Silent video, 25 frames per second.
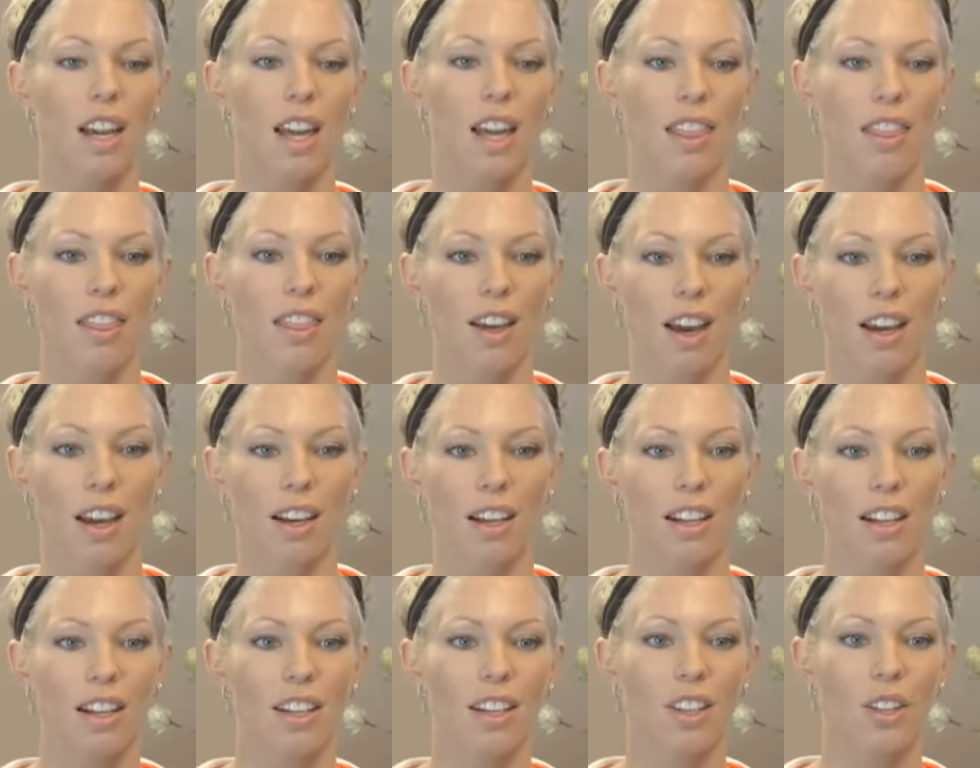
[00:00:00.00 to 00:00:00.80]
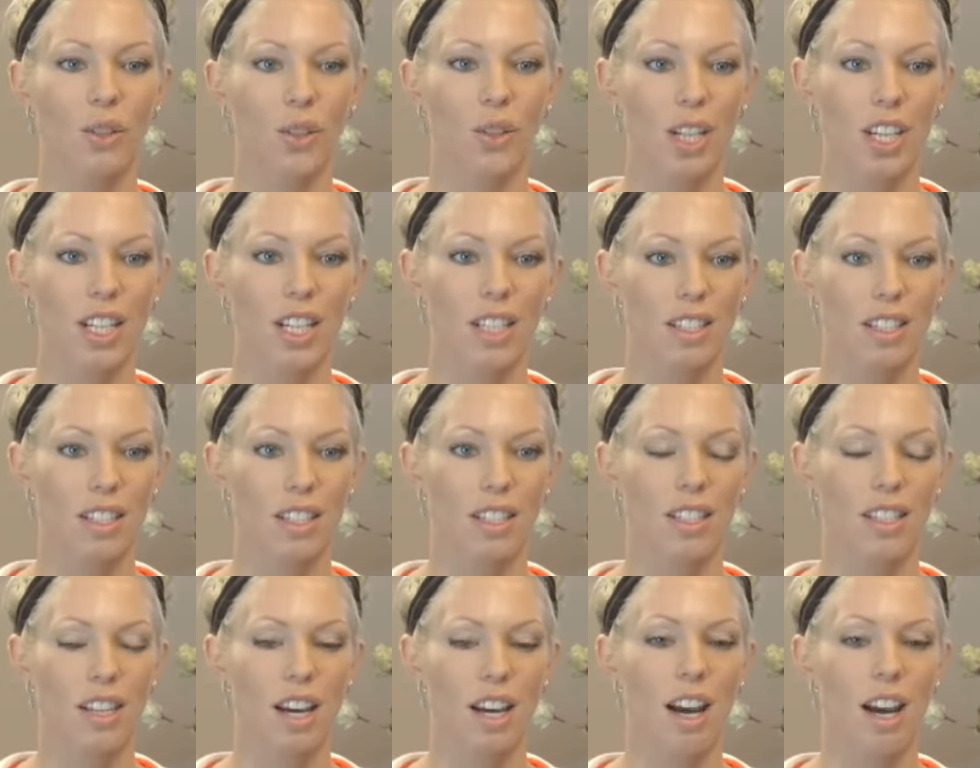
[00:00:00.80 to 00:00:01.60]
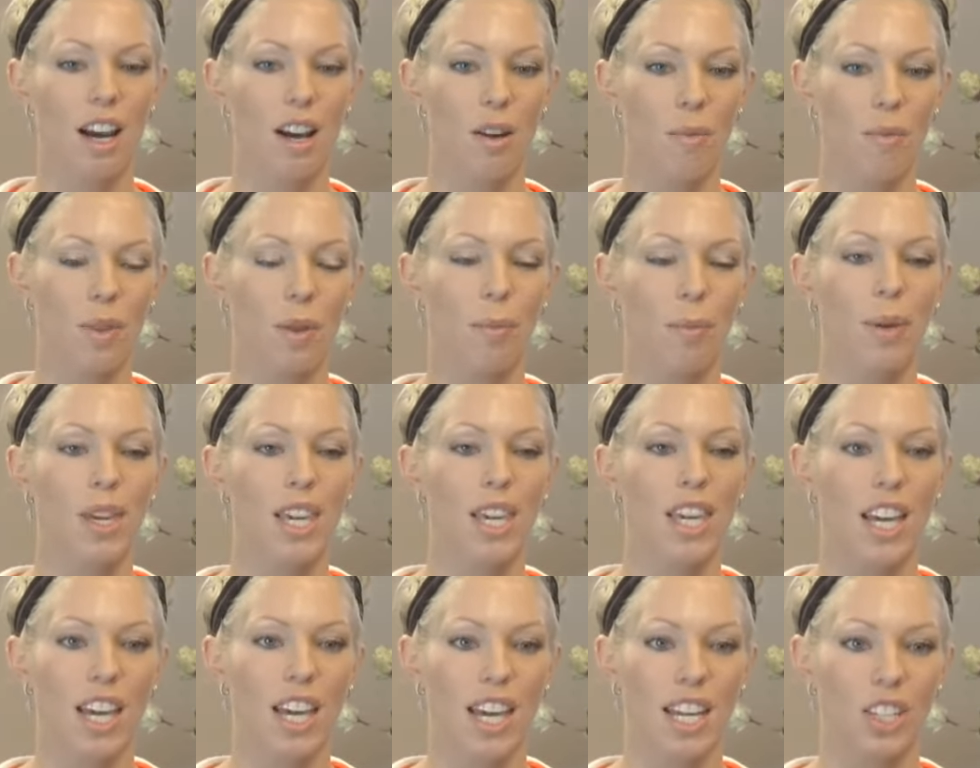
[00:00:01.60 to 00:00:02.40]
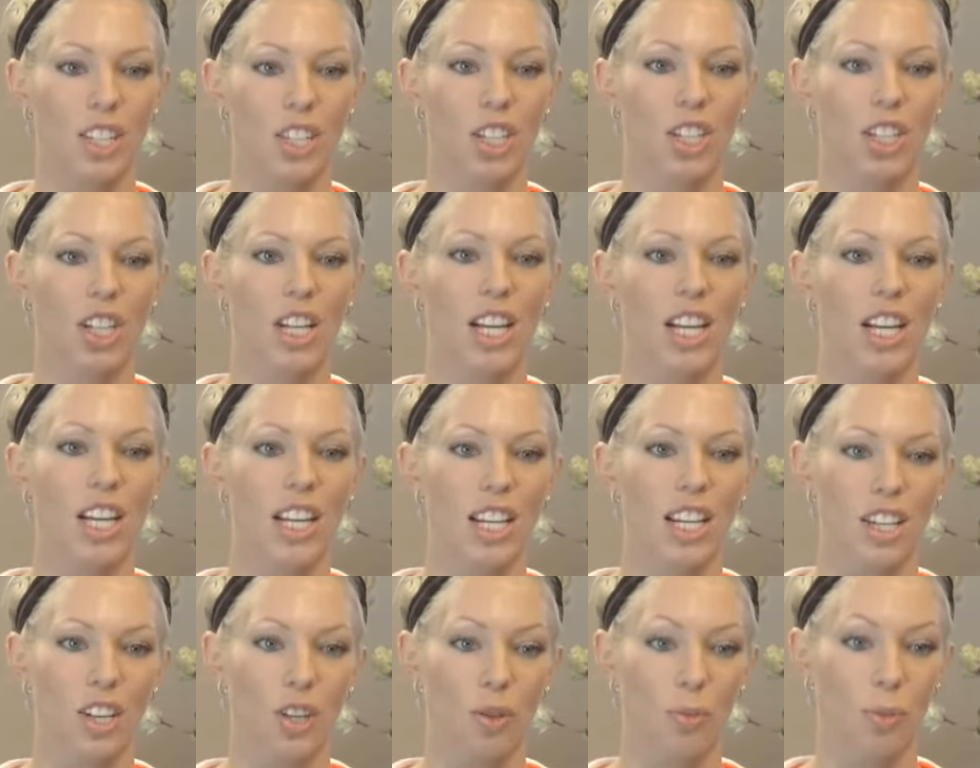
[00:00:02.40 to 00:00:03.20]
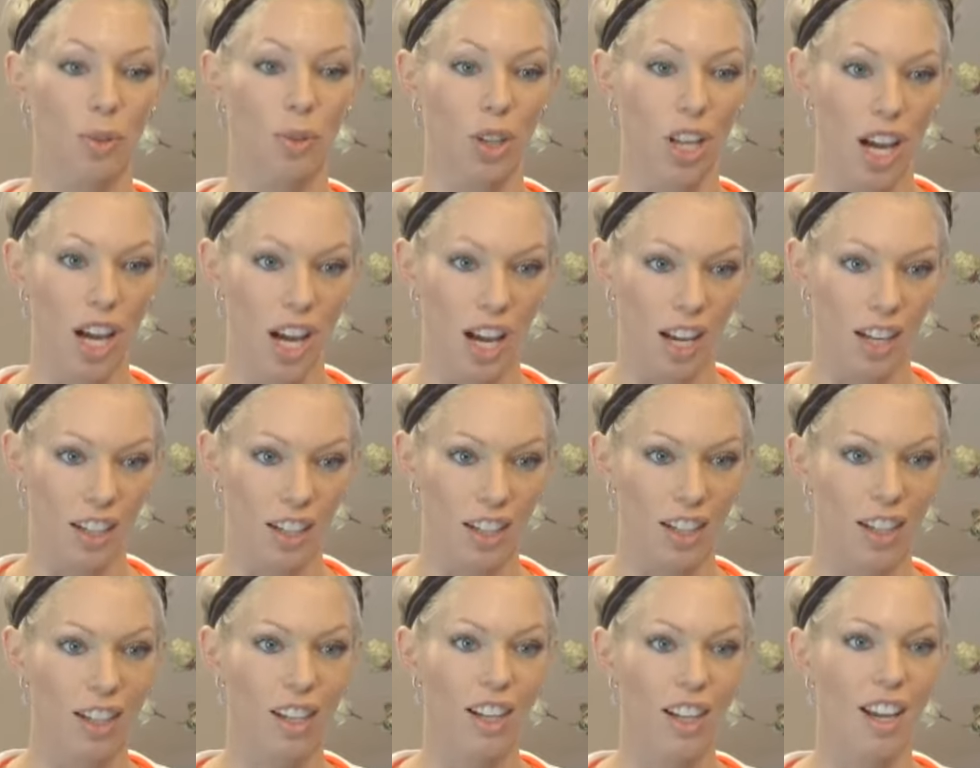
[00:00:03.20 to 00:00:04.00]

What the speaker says: that it increased the pH in your blood.